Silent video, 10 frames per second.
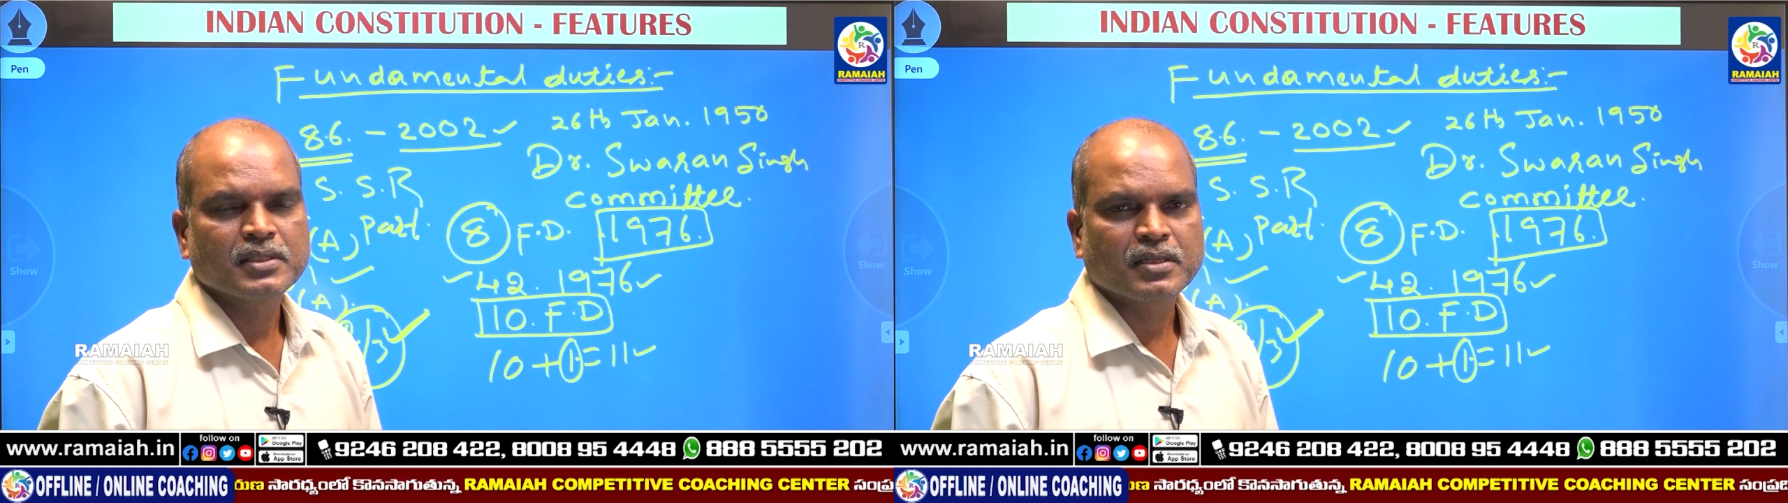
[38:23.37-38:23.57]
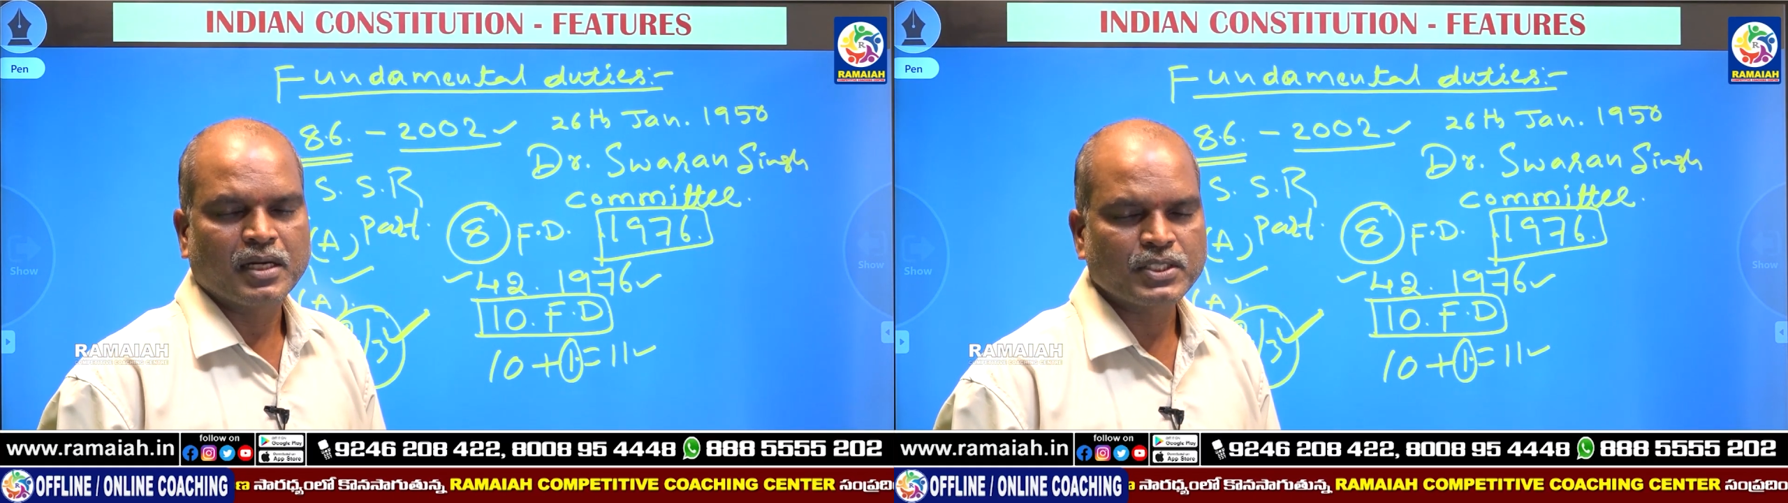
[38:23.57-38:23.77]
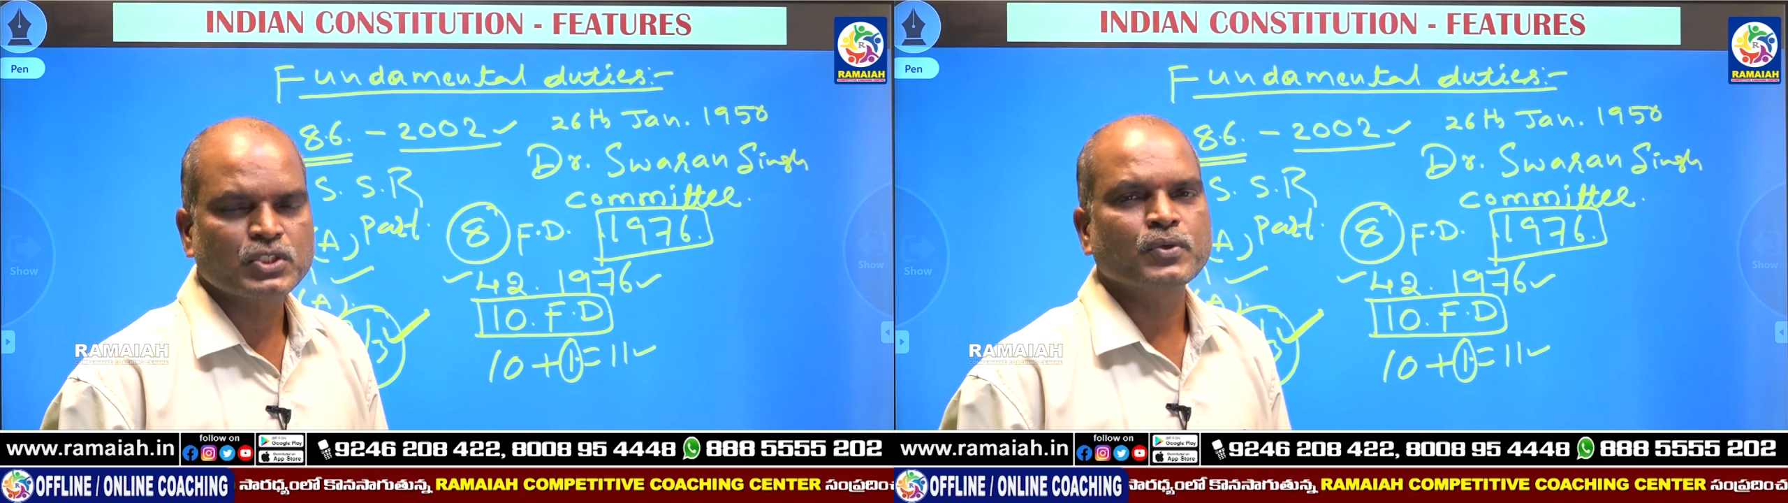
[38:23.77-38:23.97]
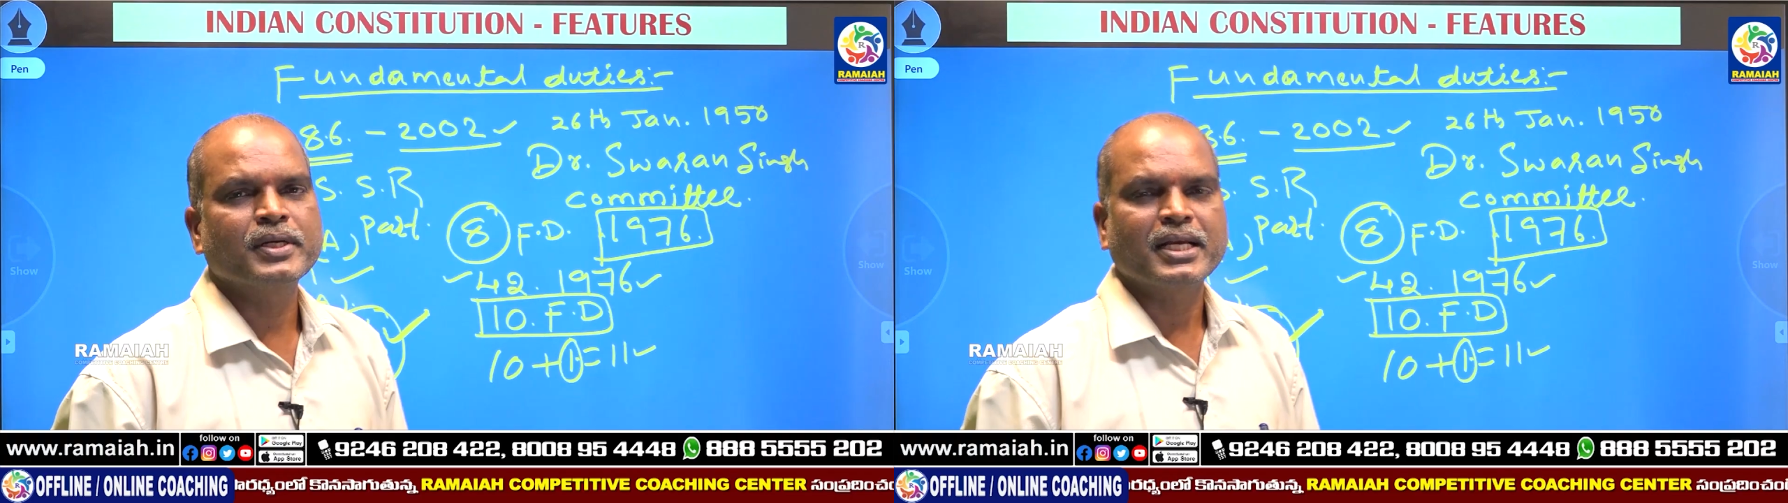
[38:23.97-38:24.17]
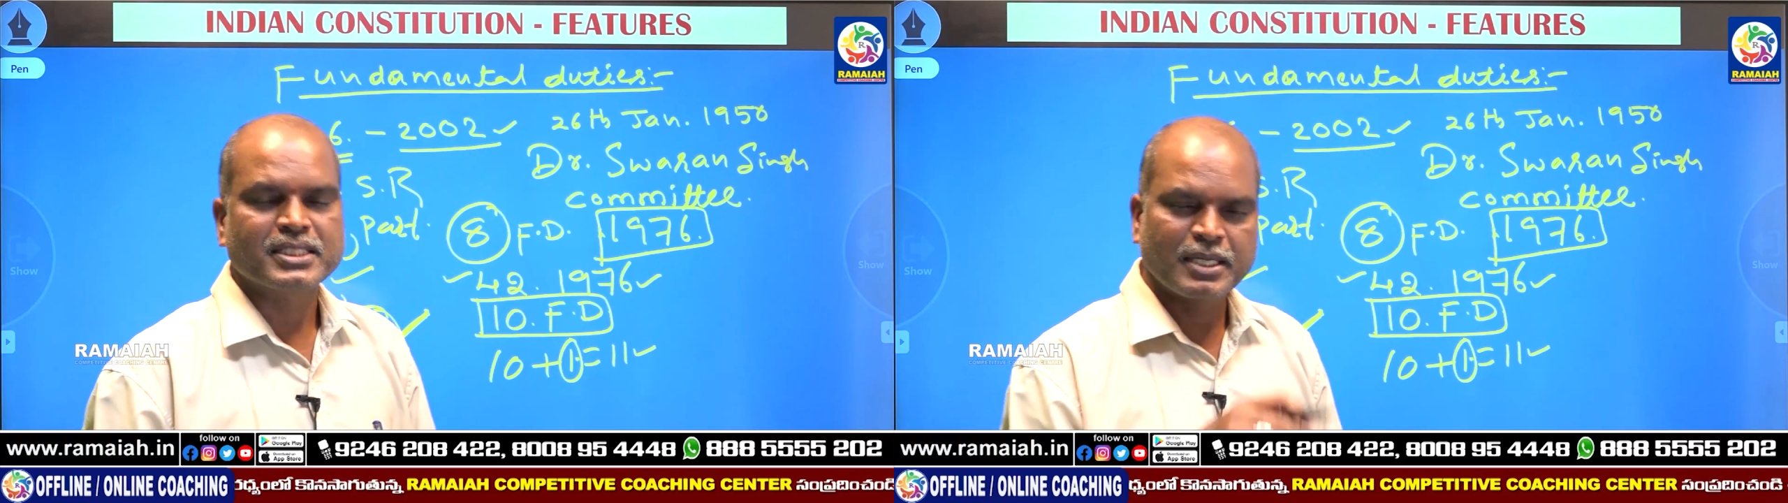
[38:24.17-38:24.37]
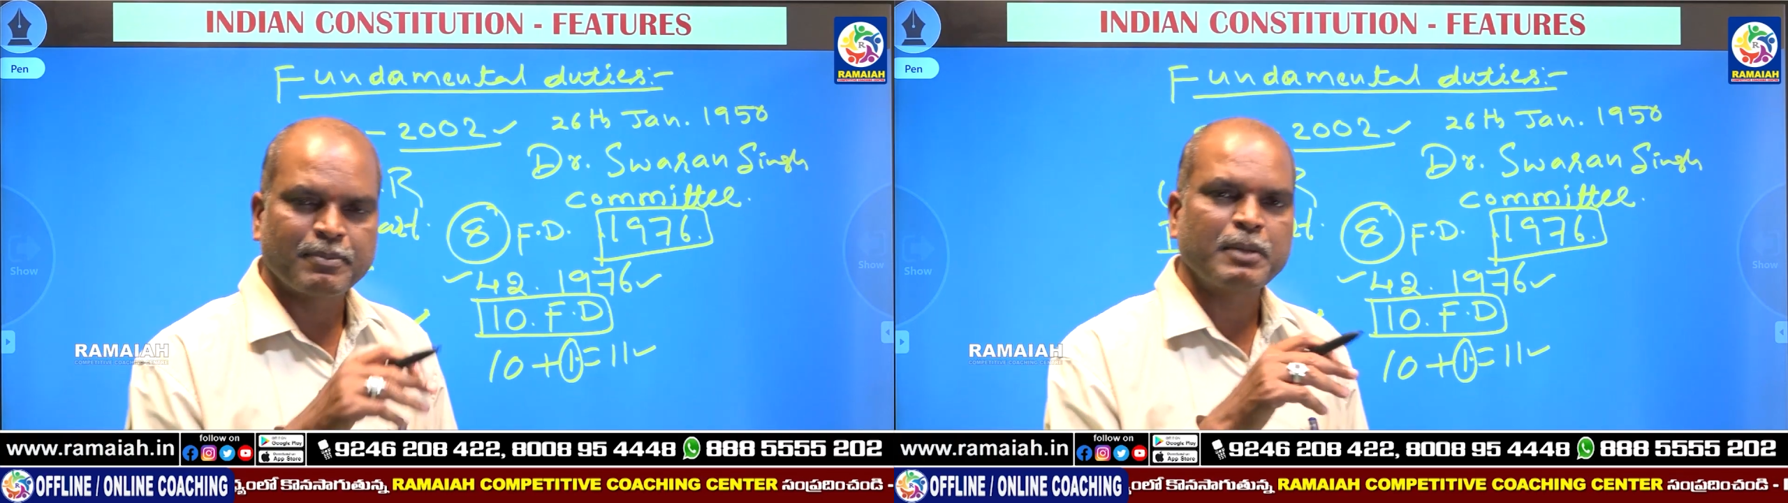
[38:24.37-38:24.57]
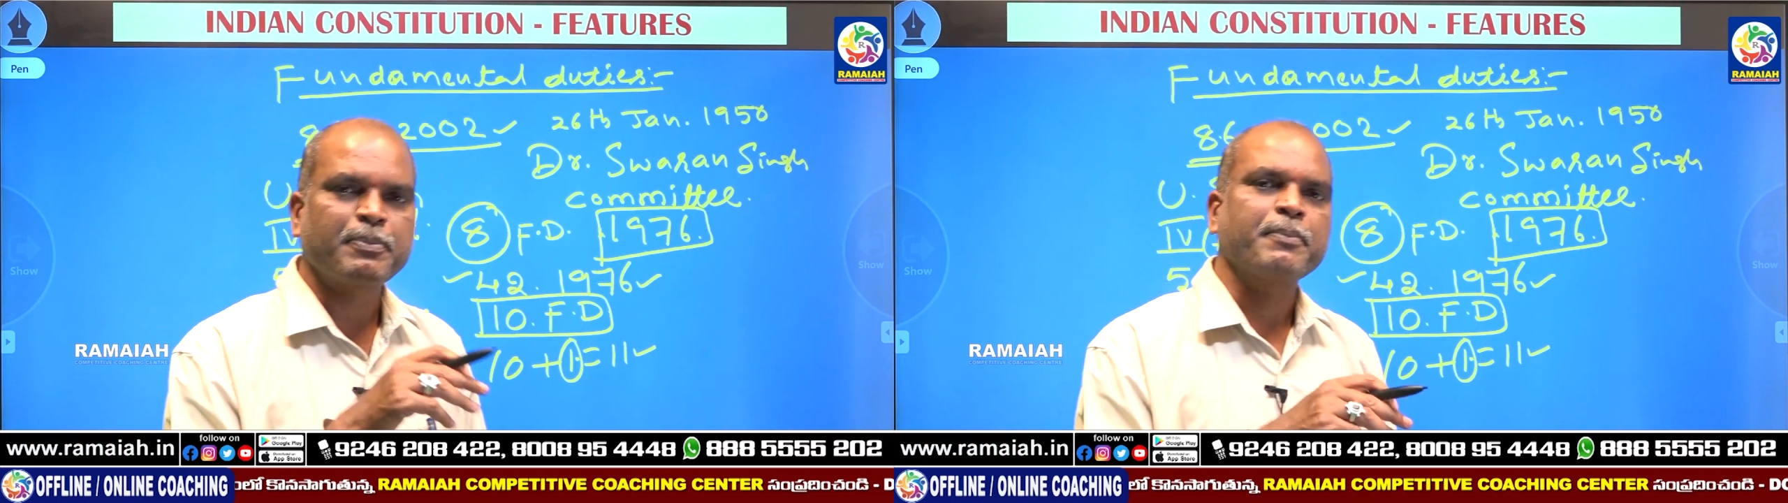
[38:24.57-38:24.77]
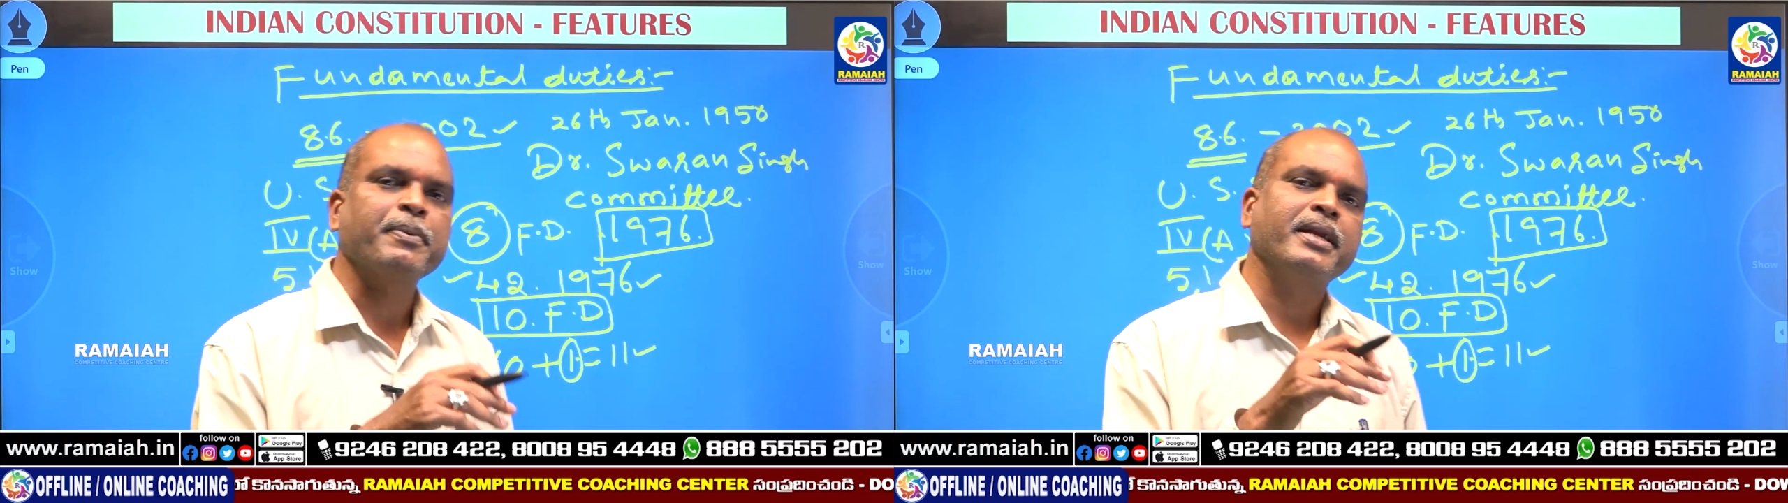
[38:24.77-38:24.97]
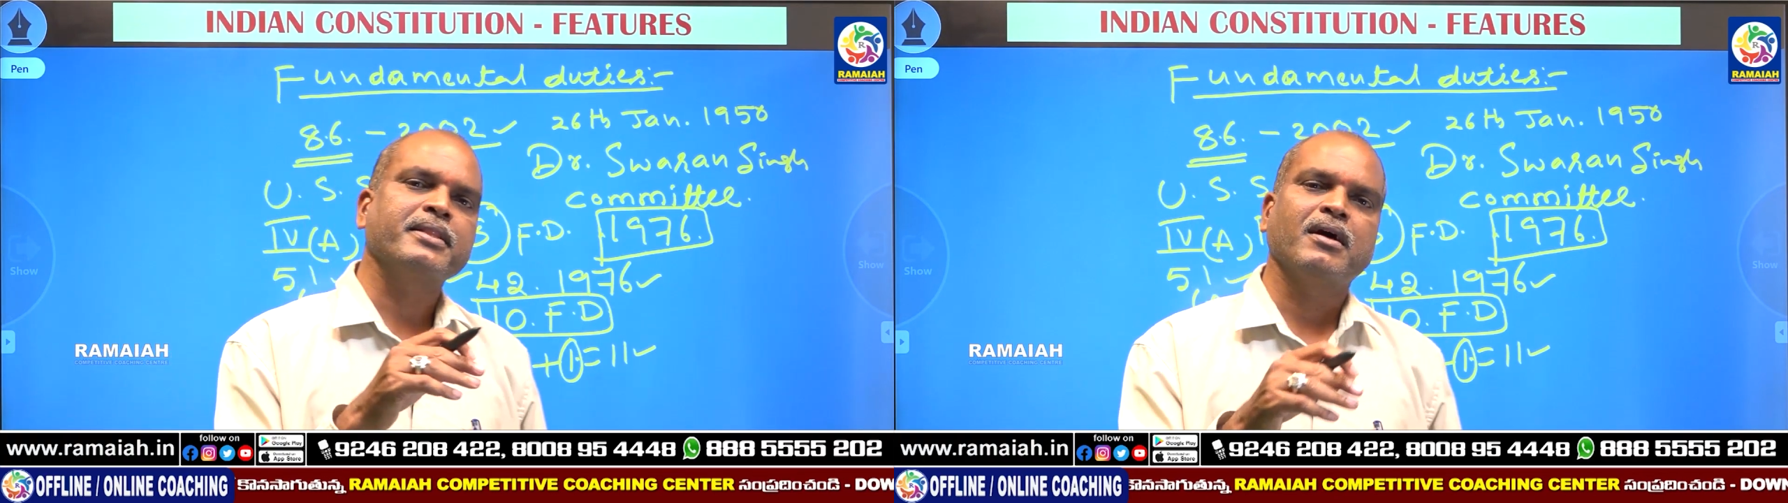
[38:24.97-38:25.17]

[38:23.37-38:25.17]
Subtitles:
Constituent Assembly prepared